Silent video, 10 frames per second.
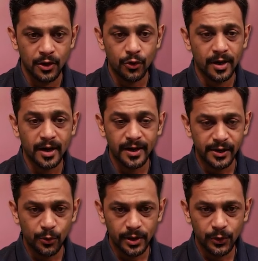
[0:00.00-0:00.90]
You can
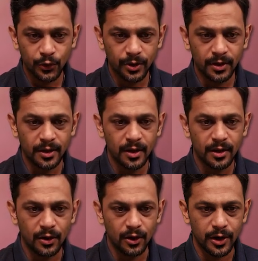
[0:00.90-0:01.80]
continue with Google
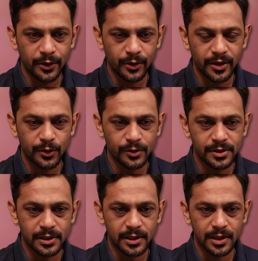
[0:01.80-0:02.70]
or you can use
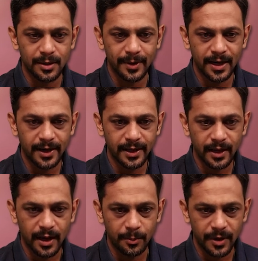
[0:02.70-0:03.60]
email
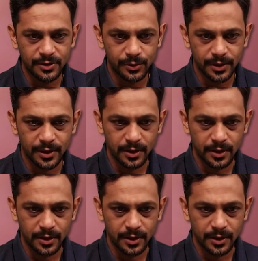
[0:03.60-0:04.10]
ID and password.